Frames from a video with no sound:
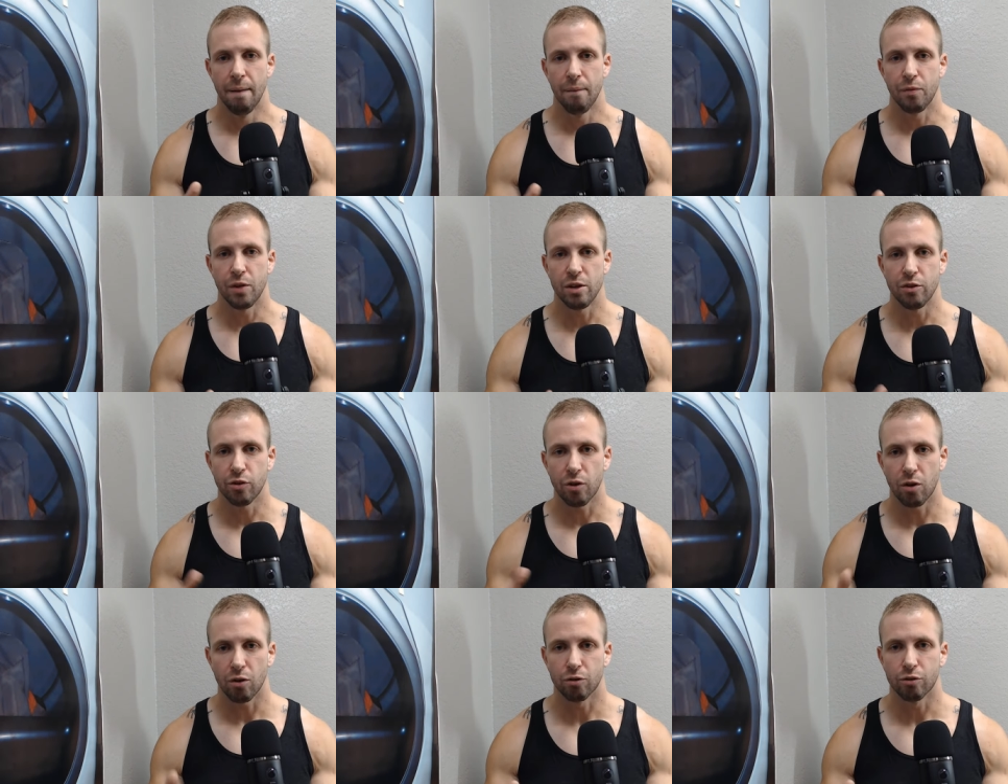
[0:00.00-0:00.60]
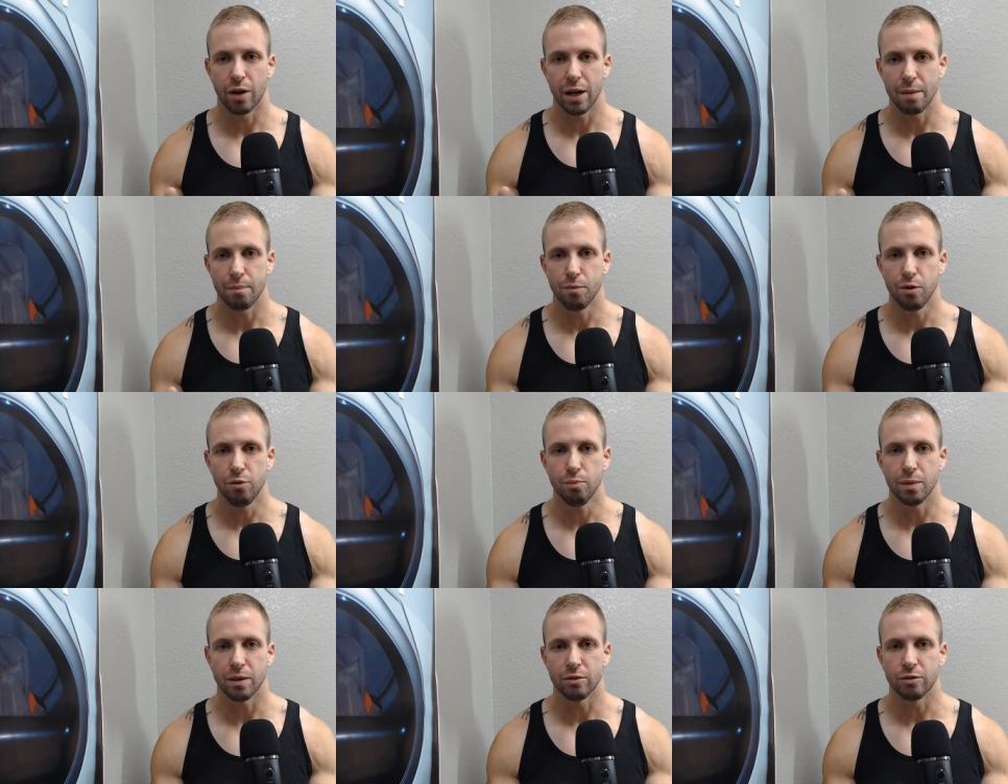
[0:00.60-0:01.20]
These are all great
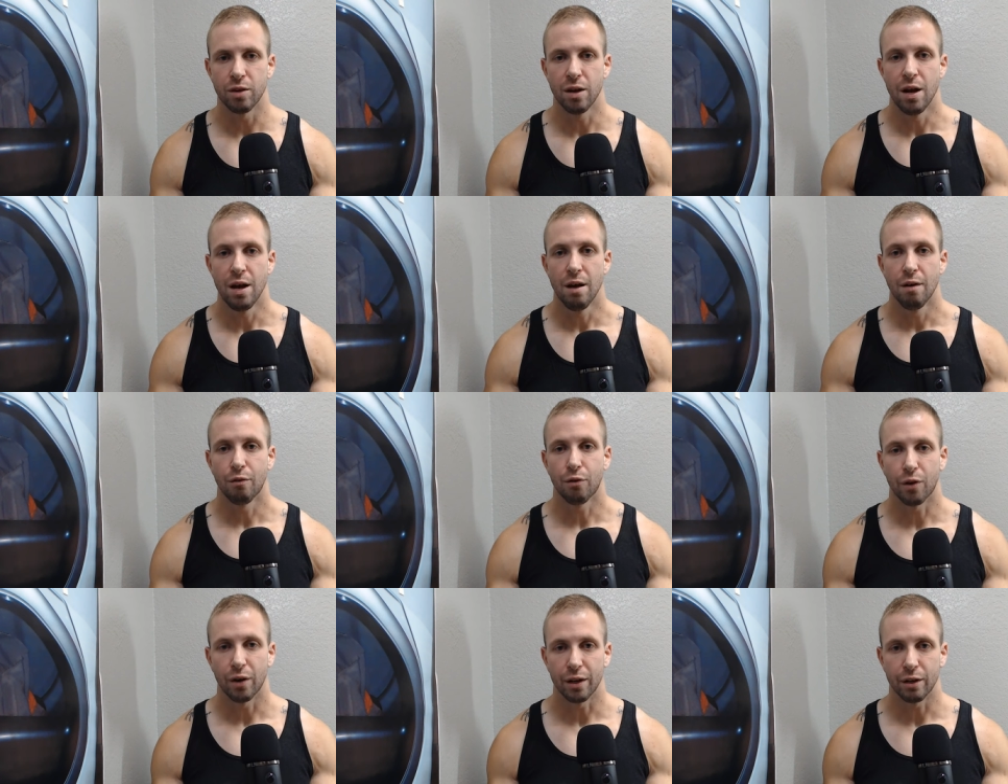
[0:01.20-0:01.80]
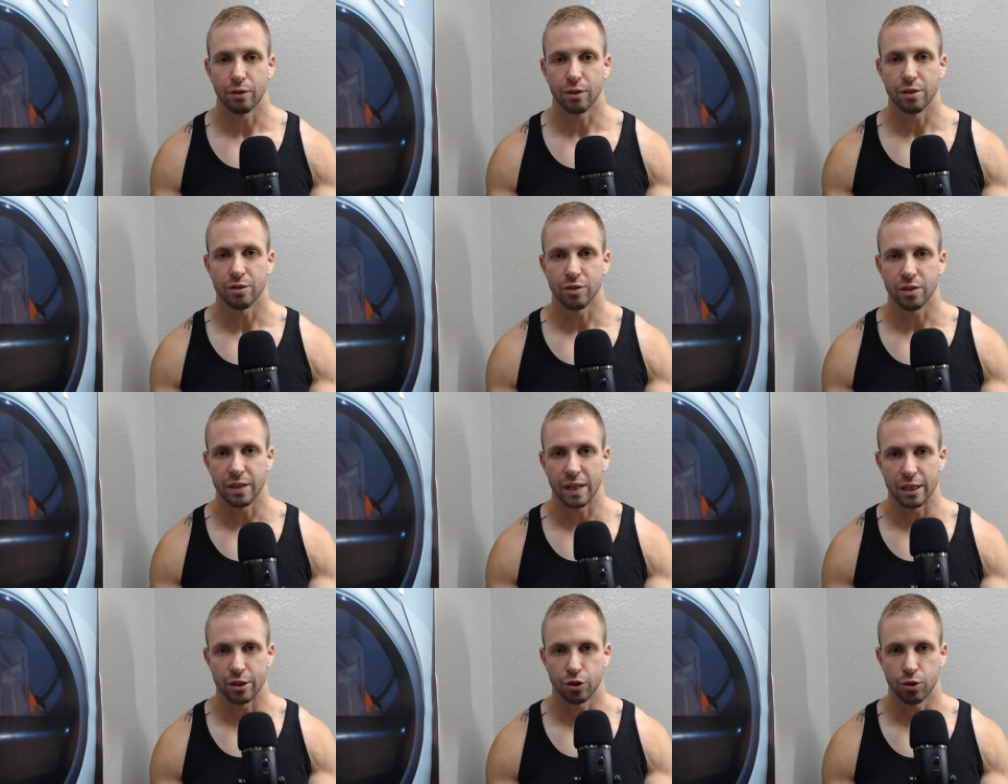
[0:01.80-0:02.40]
movements for
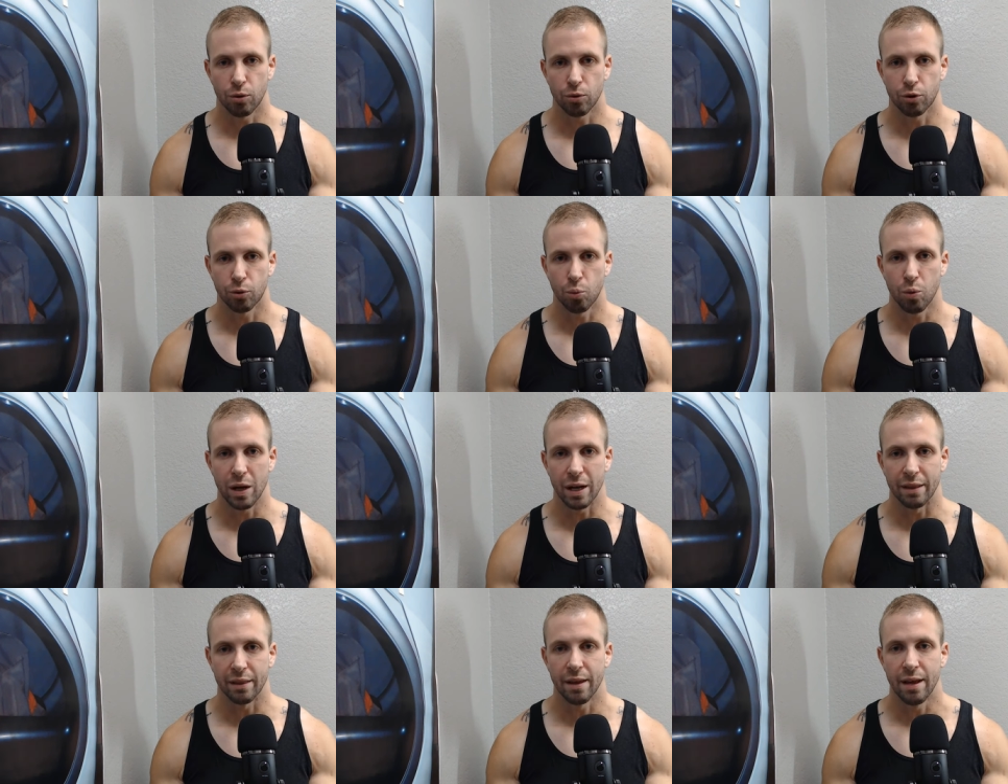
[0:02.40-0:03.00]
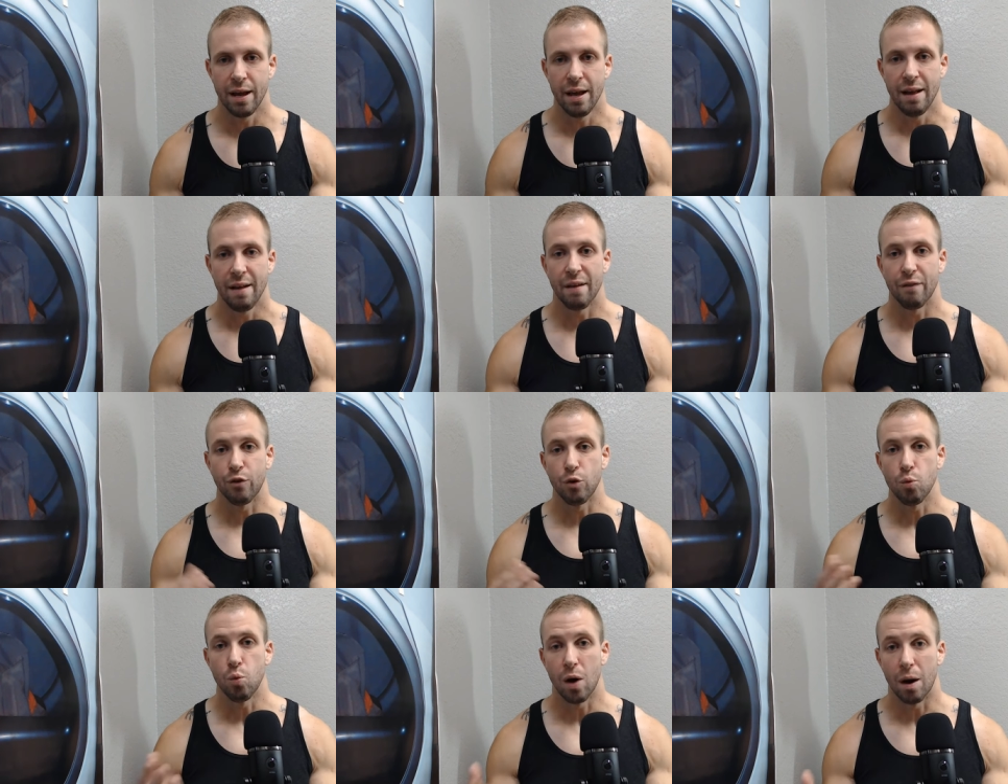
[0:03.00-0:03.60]
increasing that shoulder width.
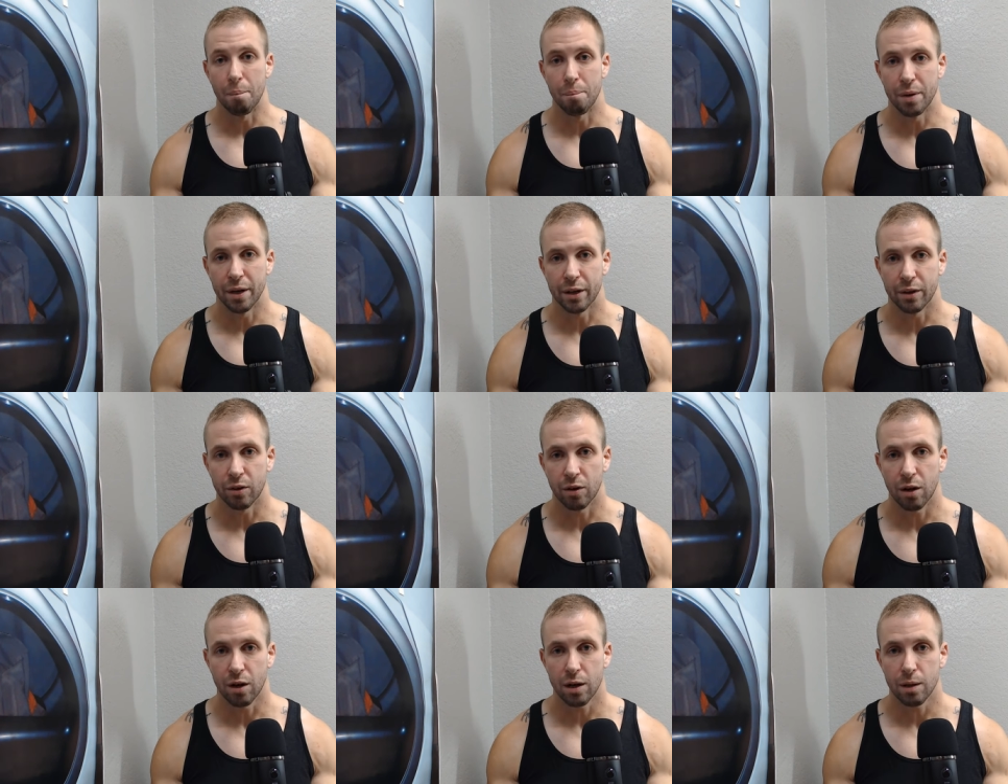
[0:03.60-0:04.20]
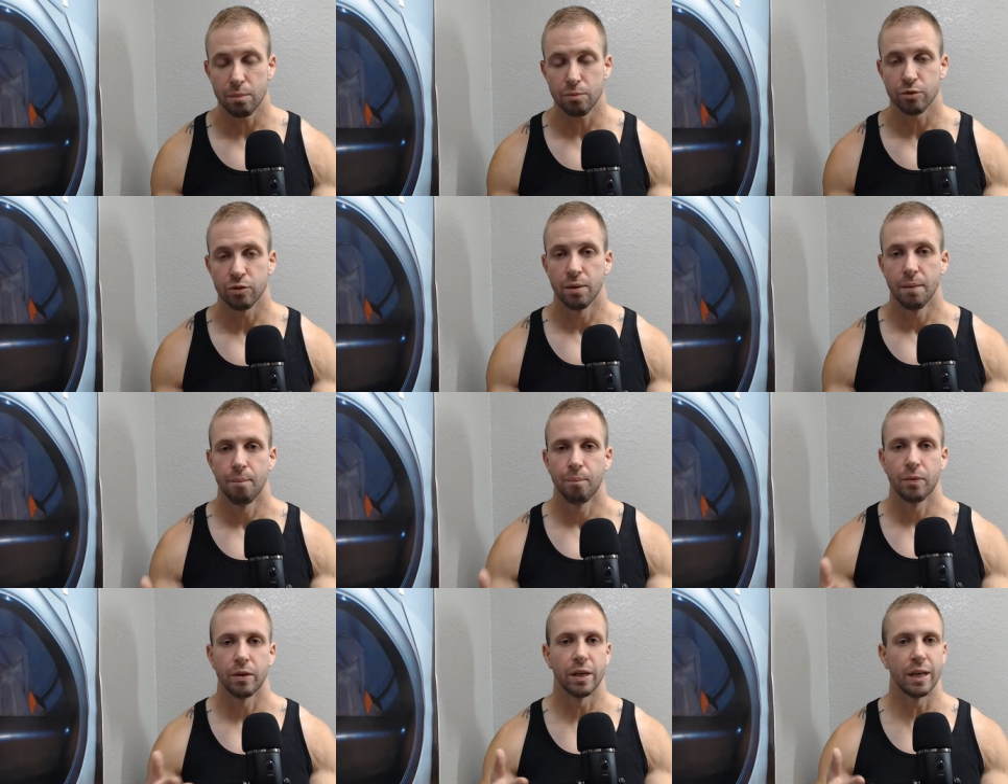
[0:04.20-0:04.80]
If you want bigger arms,
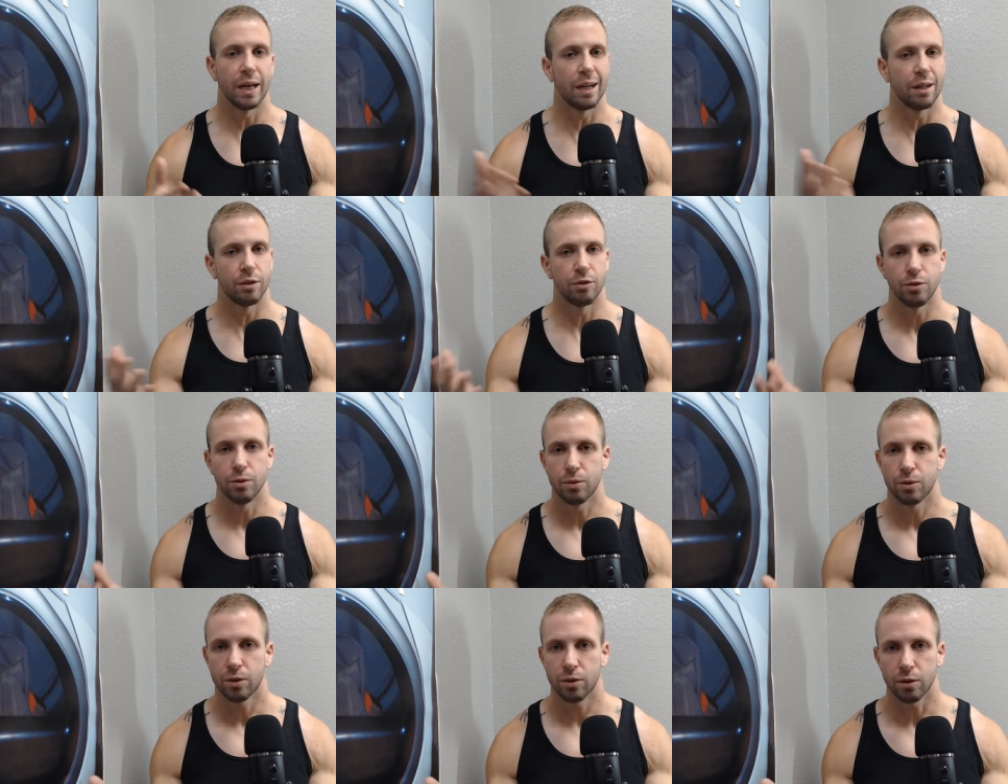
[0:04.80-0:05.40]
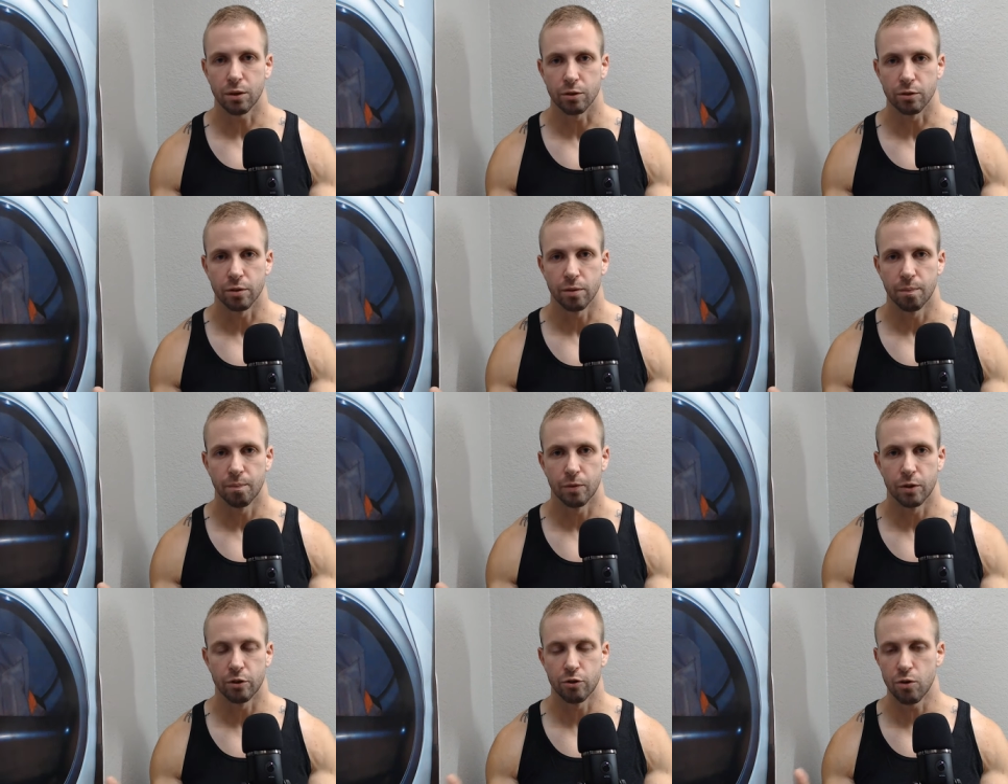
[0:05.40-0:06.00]
you gotta do curls.
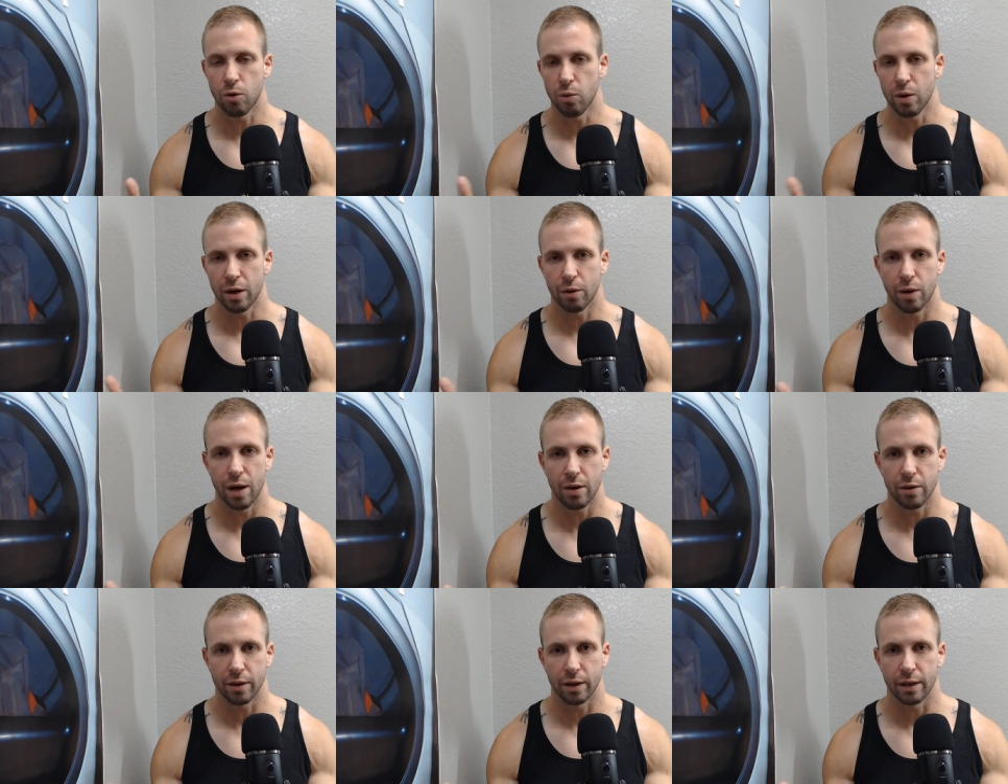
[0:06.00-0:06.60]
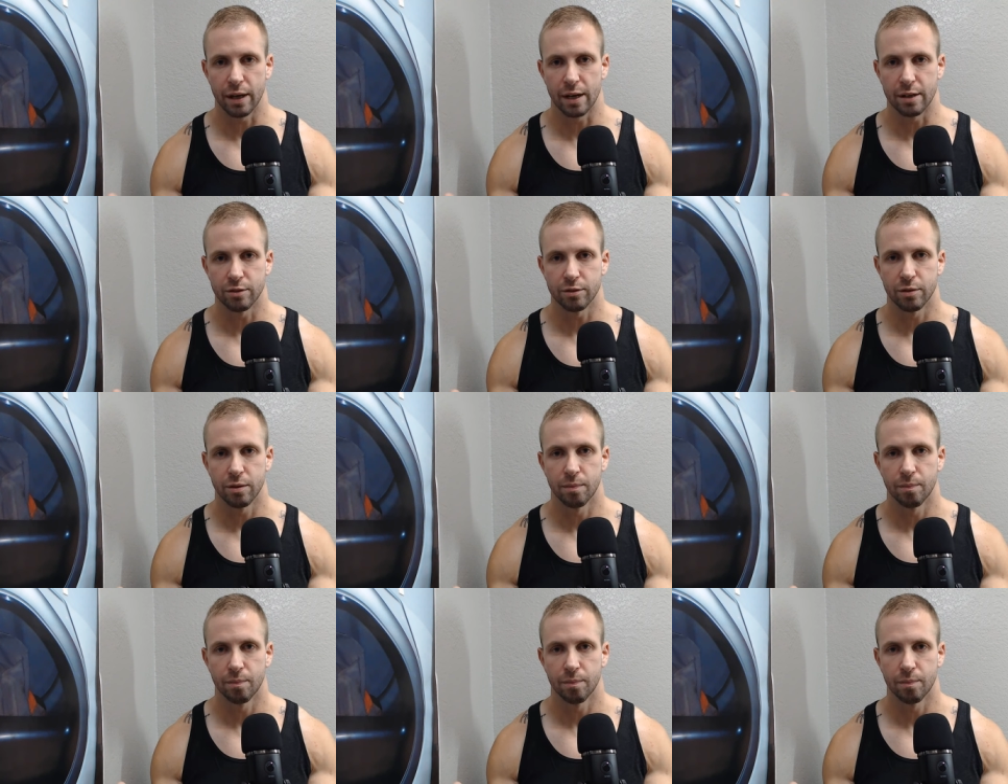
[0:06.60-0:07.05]
There's no way around it, guys.